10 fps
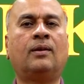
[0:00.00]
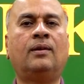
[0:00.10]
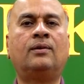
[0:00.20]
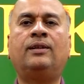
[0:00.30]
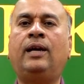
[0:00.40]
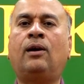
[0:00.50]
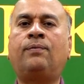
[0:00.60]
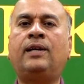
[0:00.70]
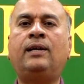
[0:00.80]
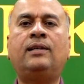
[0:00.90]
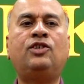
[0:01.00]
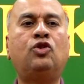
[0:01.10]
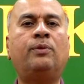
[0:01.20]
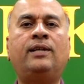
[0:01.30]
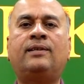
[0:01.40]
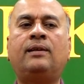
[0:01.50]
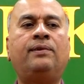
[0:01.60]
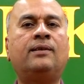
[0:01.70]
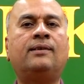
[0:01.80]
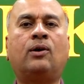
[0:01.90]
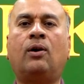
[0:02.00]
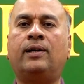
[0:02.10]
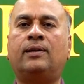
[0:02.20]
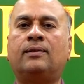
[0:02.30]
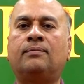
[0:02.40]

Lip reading: So, thereafter it is human history which is recorded.